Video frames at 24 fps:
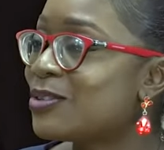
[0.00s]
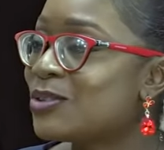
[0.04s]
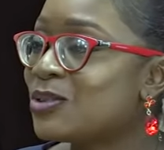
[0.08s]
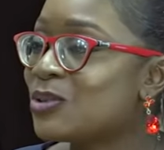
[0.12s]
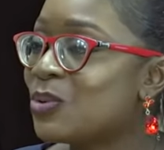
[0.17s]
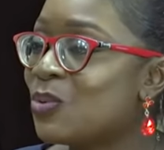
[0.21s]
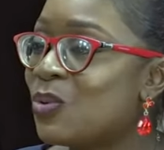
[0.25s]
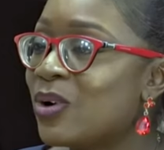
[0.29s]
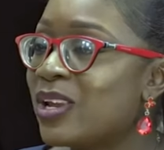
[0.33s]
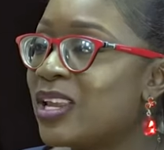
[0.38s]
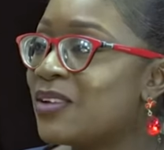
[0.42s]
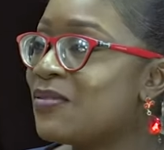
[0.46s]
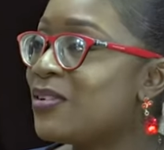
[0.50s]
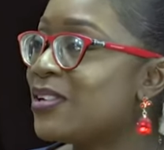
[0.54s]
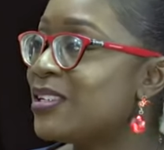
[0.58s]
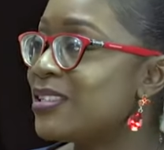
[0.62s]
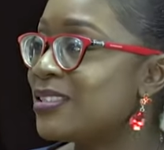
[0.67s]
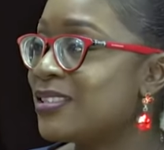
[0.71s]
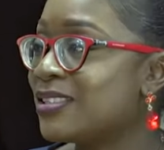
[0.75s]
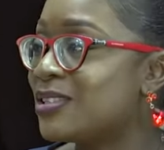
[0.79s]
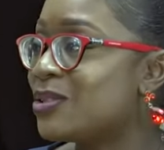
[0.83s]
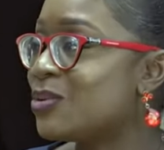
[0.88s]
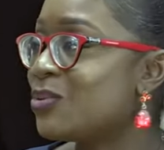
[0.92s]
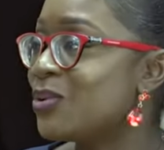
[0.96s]
to whatever the
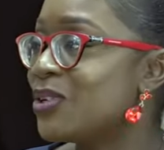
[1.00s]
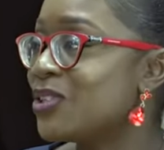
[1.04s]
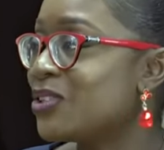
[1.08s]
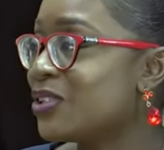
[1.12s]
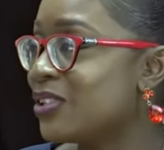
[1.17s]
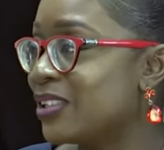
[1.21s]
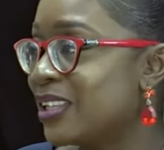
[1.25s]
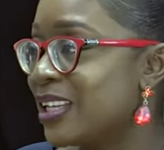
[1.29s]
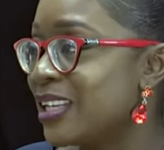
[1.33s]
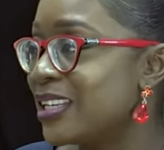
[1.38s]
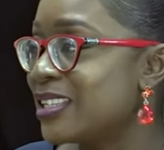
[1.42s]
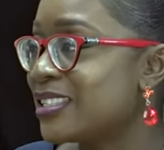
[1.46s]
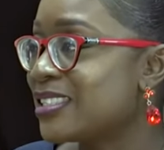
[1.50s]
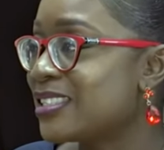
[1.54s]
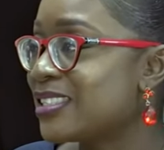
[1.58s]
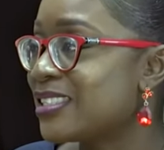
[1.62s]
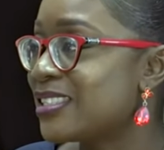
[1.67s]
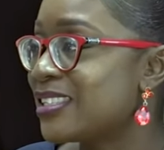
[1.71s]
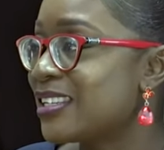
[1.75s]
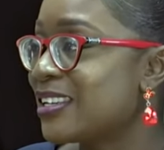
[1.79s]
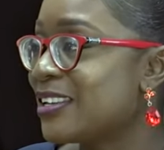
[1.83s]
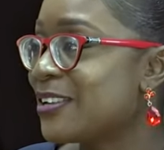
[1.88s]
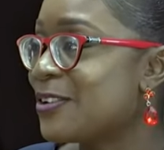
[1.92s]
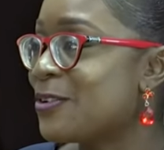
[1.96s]
situation is,
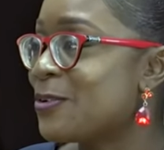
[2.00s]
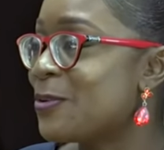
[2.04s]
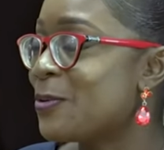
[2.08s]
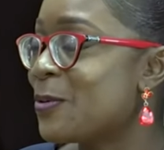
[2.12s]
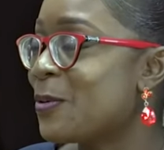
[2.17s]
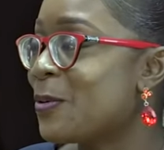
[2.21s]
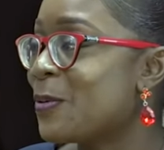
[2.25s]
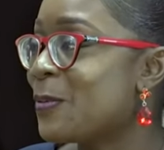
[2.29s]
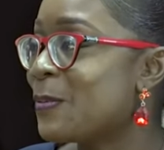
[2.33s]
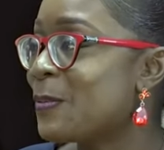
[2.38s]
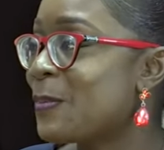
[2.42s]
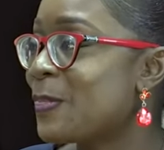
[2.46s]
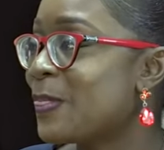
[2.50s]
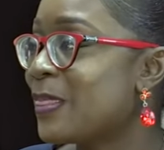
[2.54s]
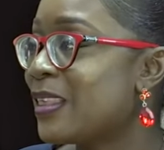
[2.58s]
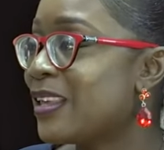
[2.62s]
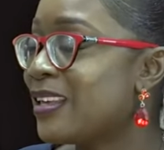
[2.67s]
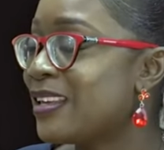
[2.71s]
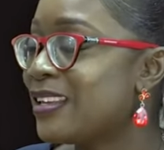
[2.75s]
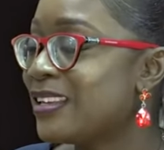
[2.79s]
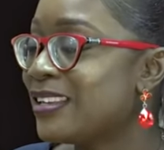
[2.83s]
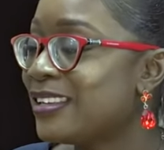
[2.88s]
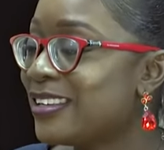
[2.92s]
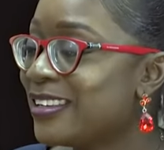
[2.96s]
you know.
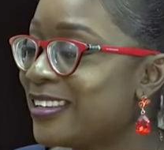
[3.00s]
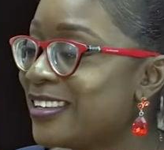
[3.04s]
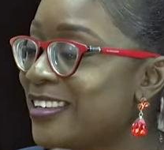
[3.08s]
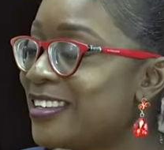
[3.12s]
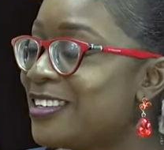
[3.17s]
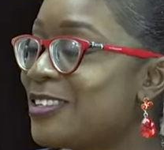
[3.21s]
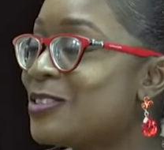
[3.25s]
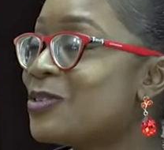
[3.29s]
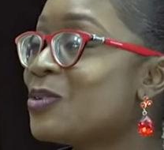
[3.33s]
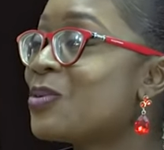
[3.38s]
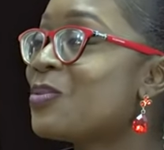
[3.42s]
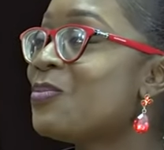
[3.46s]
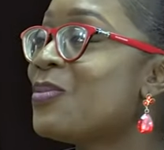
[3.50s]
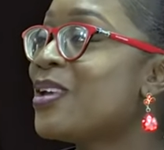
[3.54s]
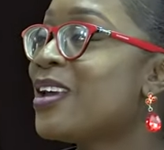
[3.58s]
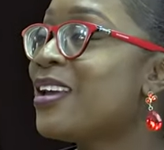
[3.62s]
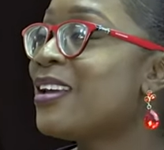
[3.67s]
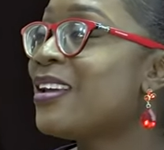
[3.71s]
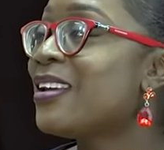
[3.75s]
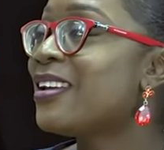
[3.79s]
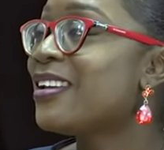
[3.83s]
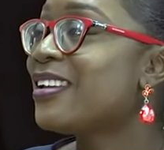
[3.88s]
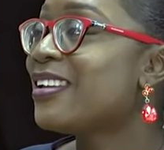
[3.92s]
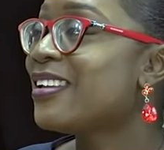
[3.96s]
Wow. He took
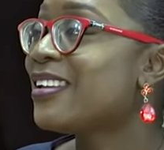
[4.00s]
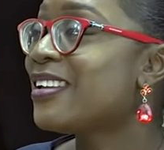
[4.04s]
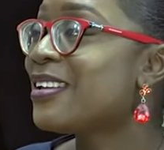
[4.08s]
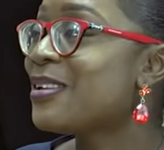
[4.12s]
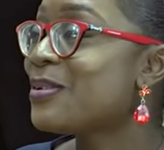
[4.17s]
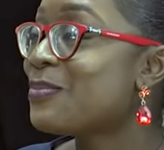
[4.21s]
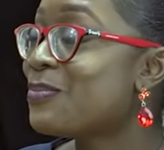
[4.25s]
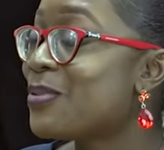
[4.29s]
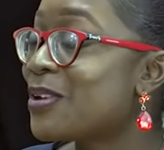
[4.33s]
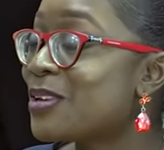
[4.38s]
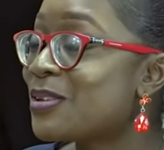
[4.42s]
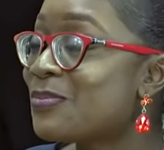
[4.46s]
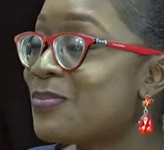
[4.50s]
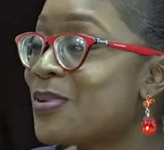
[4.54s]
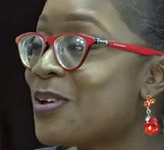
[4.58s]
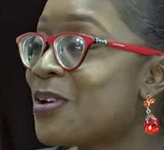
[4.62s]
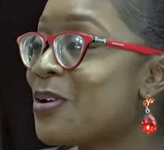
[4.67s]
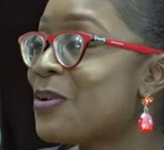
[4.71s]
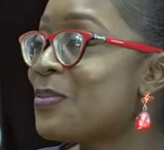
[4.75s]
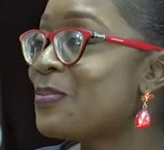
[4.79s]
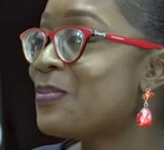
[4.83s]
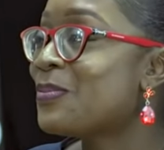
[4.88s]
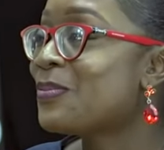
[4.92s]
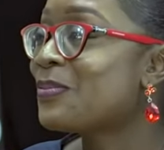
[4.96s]
me, picked me
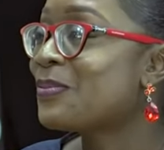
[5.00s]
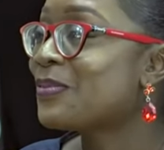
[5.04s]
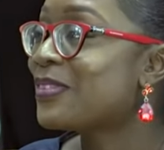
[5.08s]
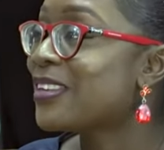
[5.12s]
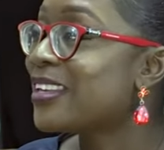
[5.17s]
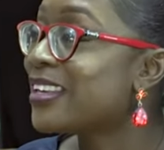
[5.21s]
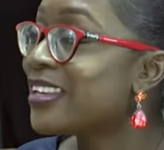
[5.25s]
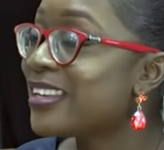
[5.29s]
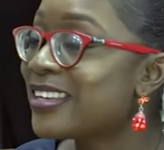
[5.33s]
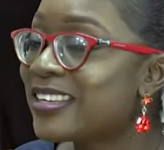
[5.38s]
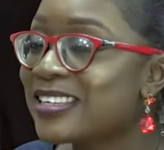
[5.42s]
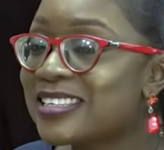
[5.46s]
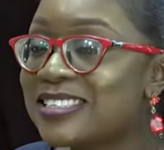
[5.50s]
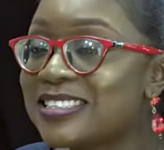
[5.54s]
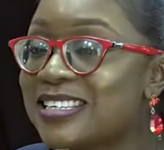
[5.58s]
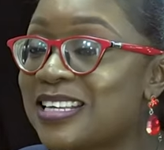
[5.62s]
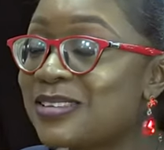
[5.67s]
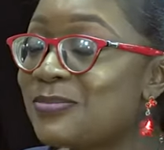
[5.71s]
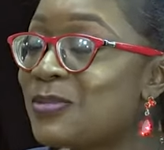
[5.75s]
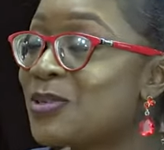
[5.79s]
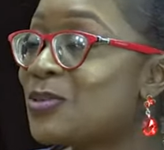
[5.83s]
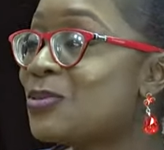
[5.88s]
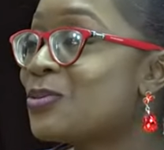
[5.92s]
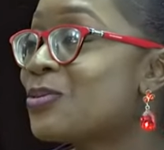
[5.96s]
up,
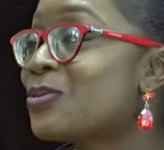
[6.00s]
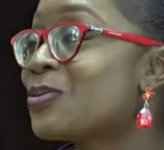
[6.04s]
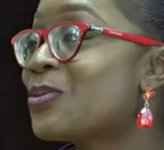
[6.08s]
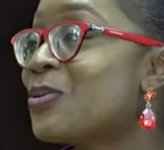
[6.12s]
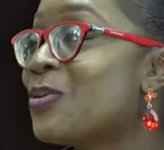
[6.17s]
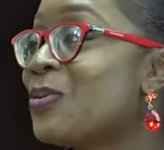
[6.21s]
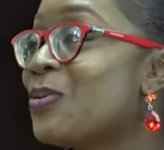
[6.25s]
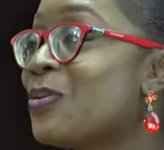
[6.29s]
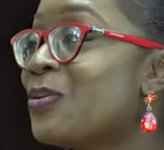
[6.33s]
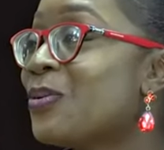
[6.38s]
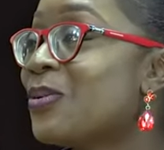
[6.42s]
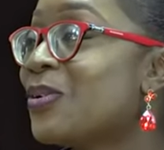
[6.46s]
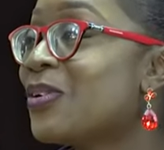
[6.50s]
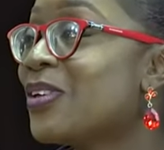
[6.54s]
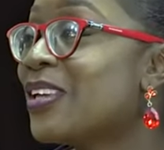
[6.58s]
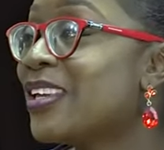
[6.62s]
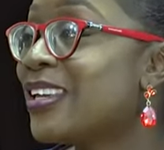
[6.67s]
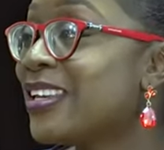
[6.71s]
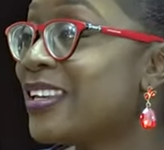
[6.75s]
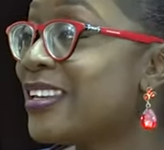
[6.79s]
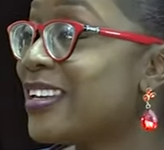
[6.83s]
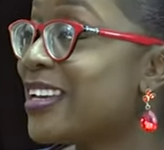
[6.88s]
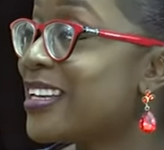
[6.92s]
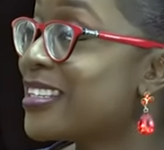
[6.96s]
sent me to school.
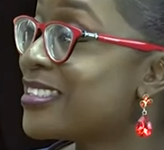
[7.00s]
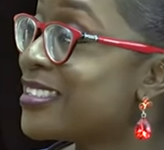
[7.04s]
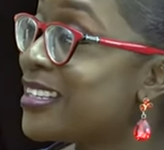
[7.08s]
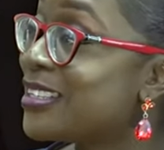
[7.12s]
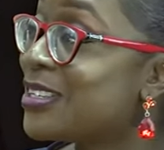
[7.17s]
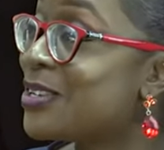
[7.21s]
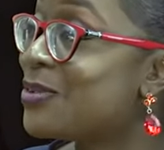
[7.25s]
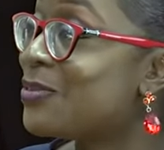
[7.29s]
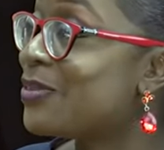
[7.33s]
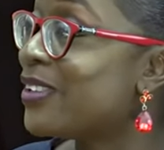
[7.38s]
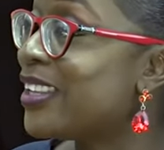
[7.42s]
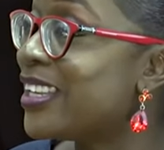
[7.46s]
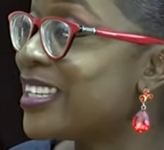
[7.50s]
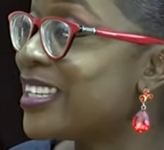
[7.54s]
I started with